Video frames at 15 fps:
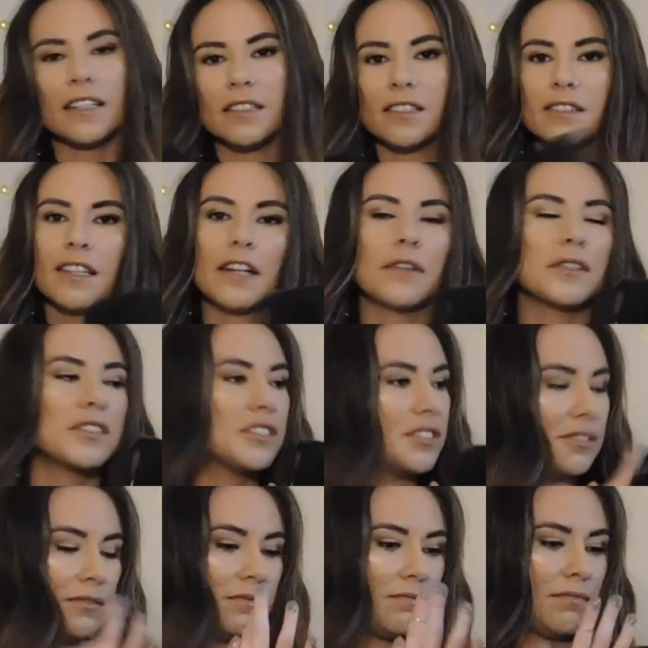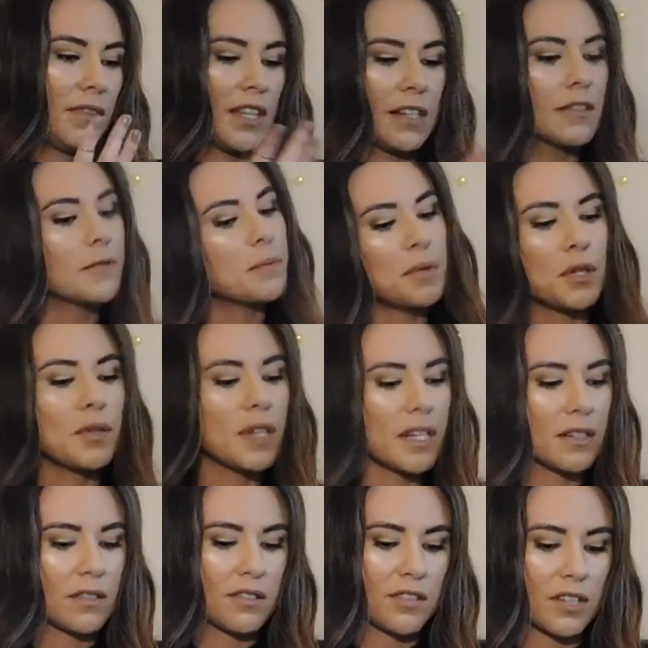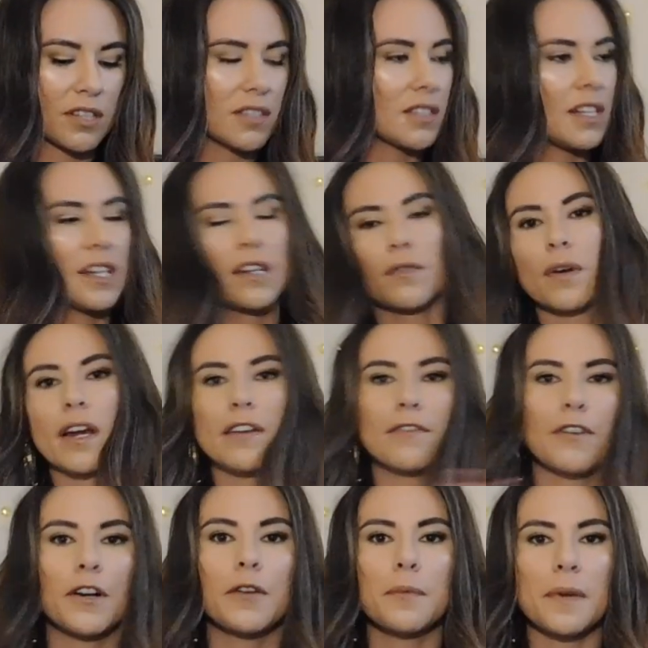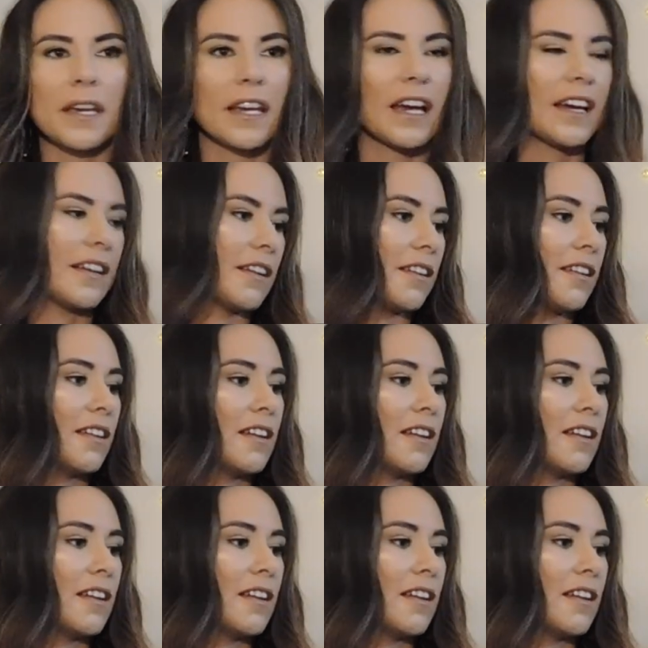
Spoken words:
And they're these beauties just sitting right in front of me, and